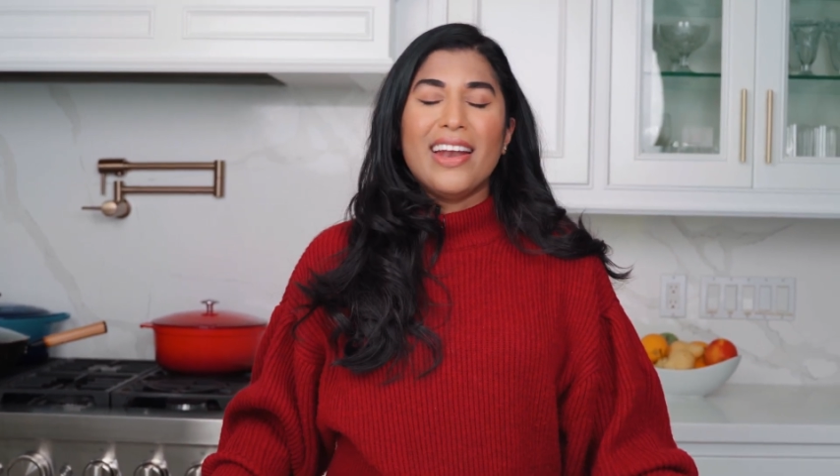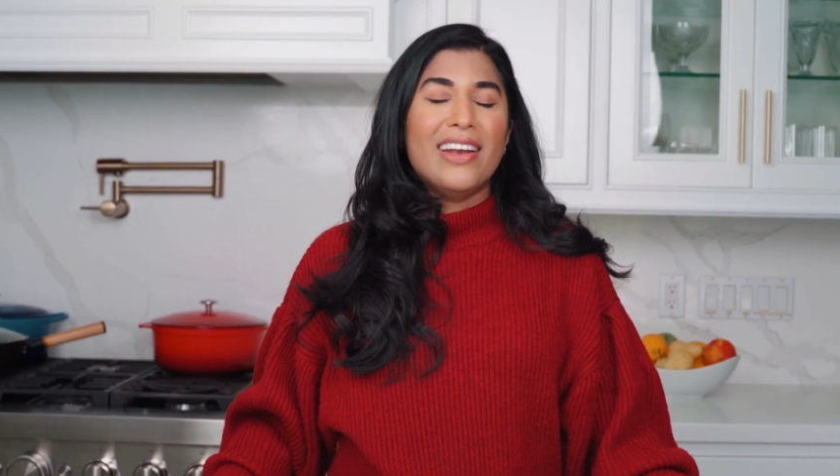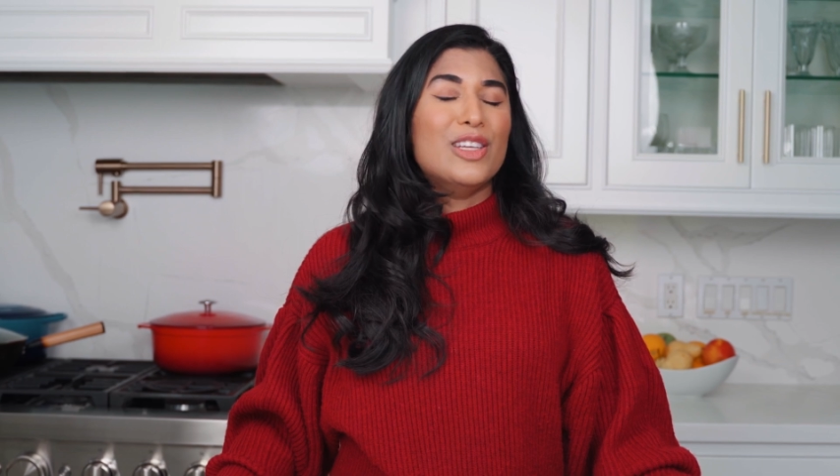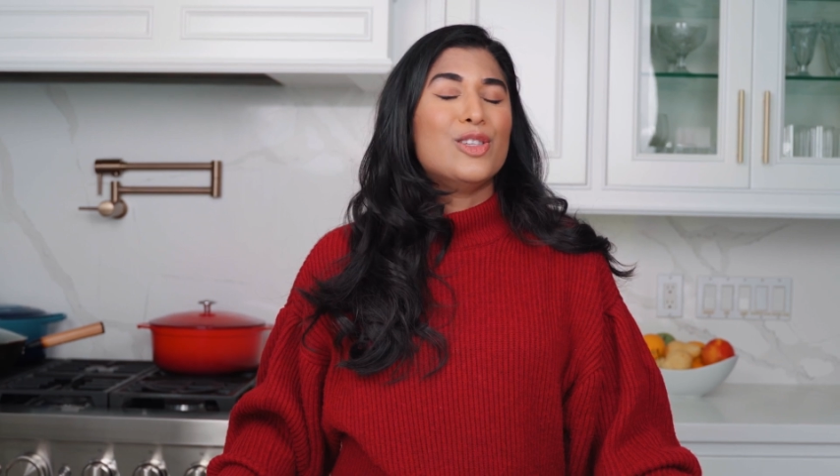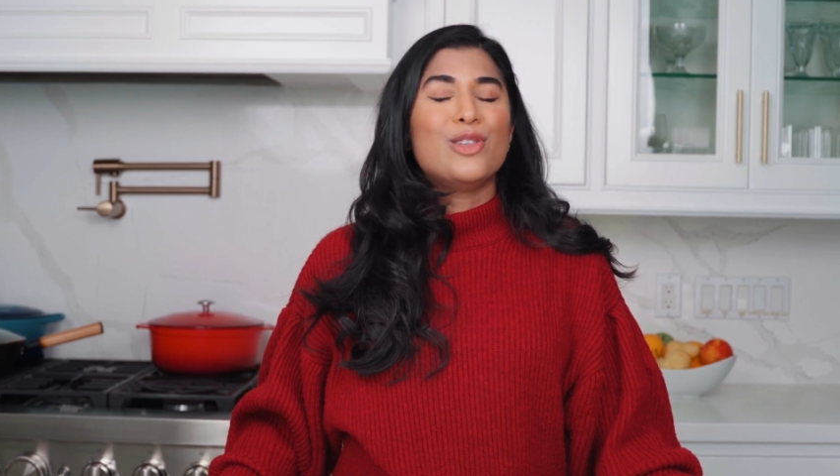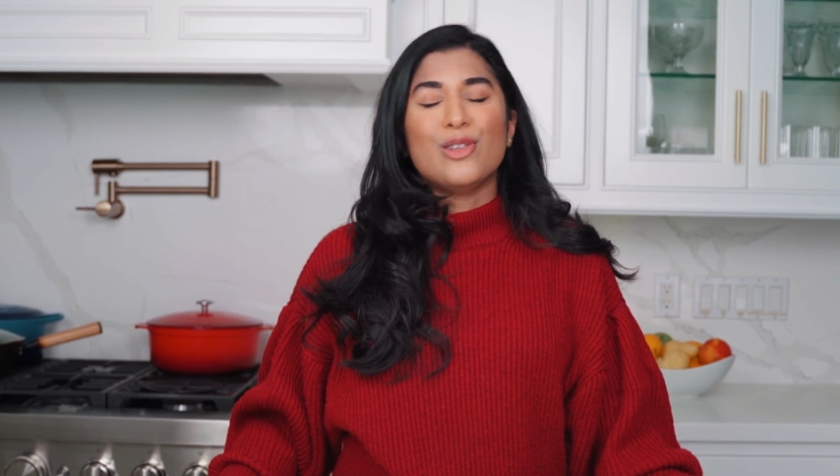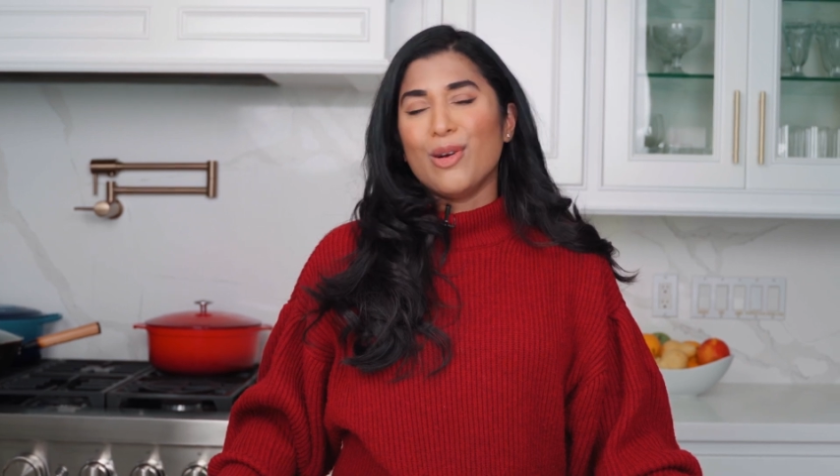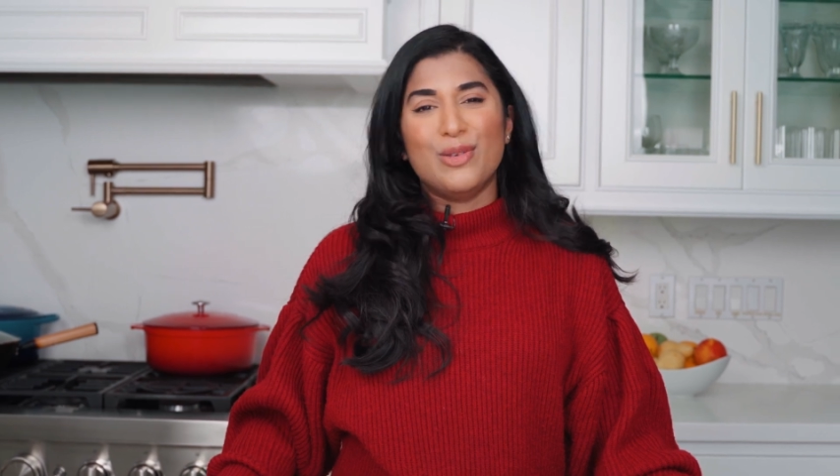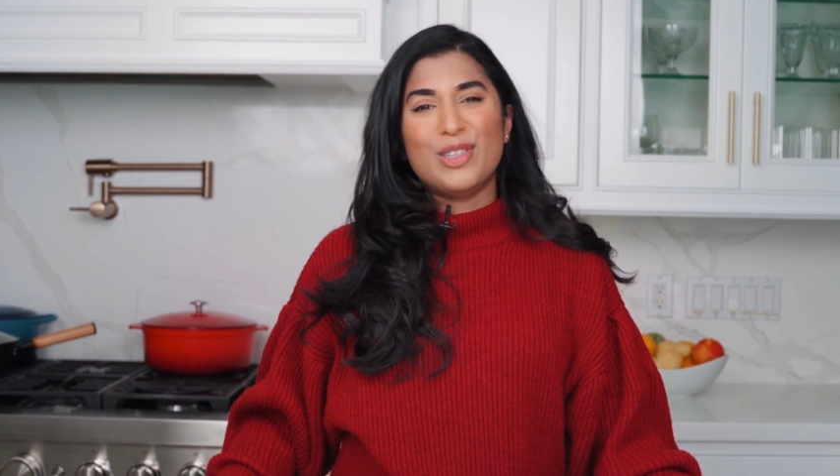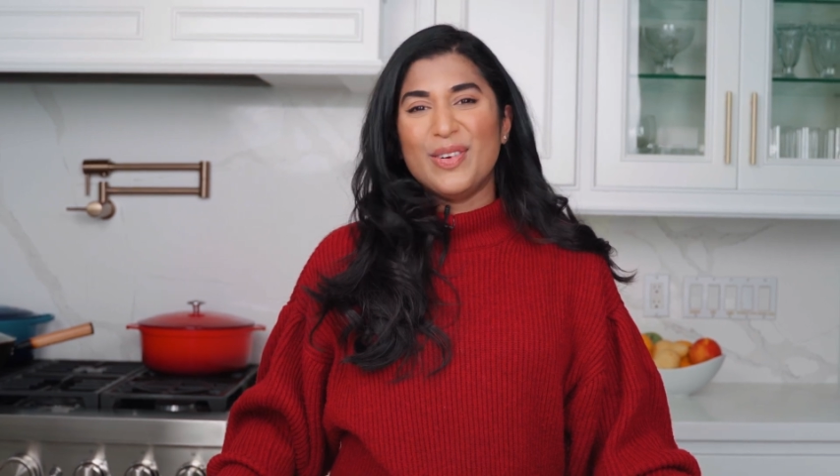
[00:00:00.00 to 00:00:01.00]
and it is
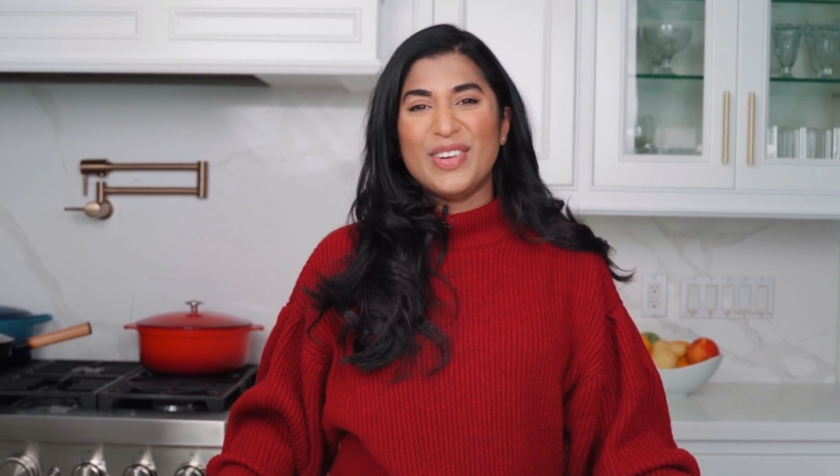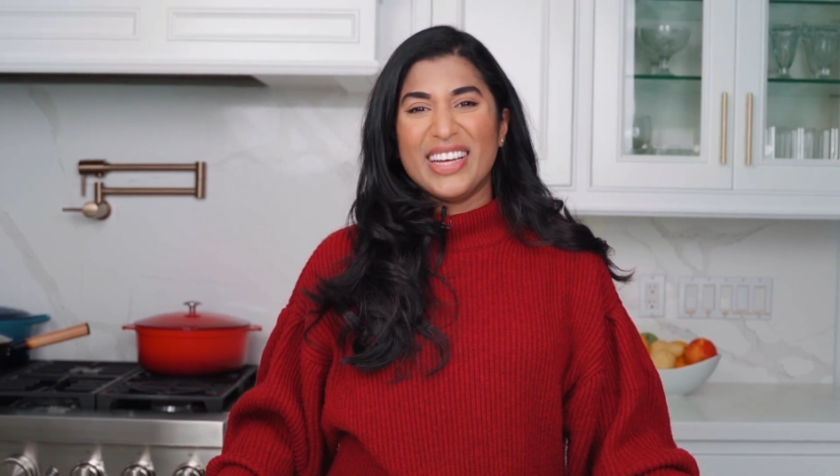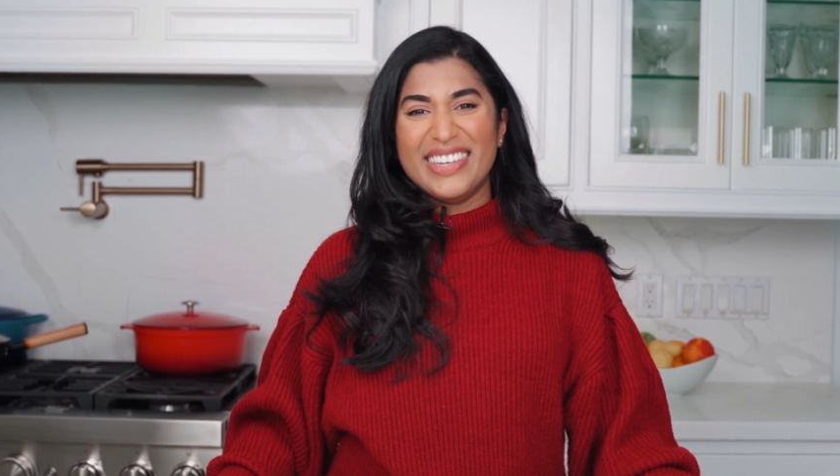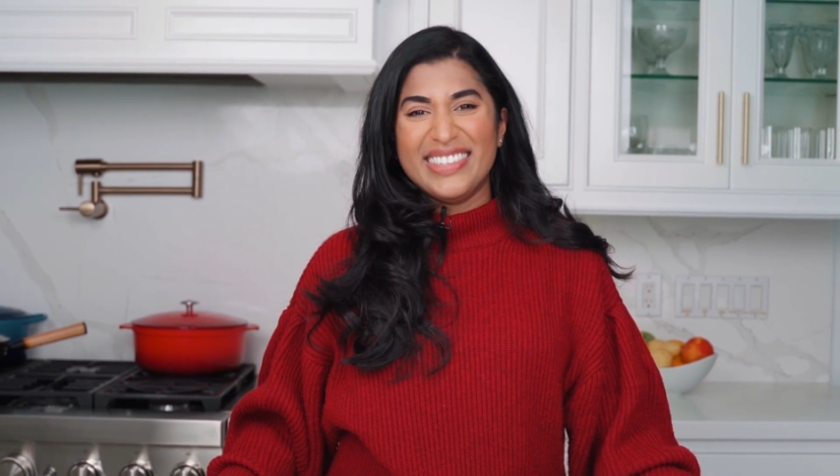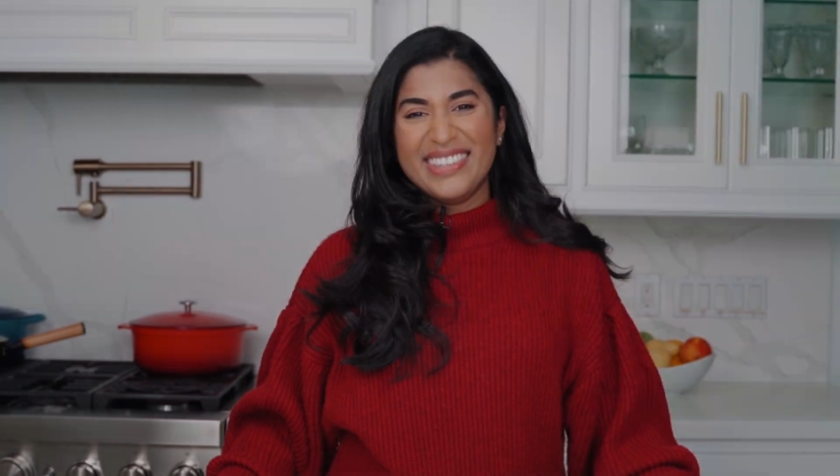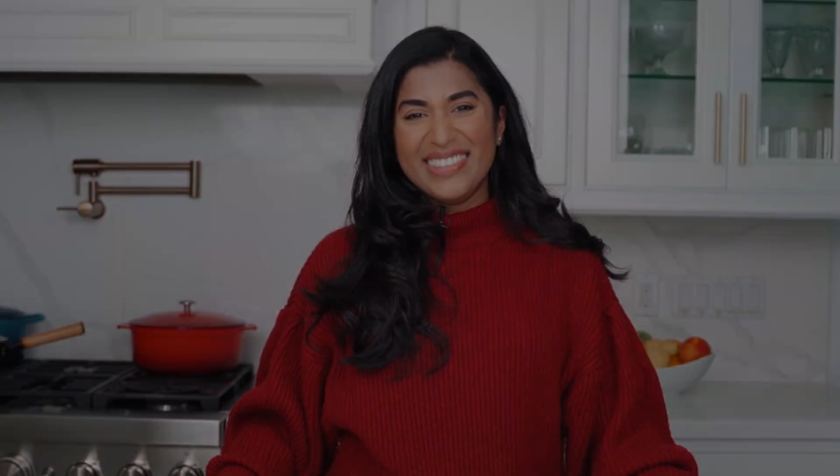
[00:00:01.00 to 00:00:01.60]
so, so good.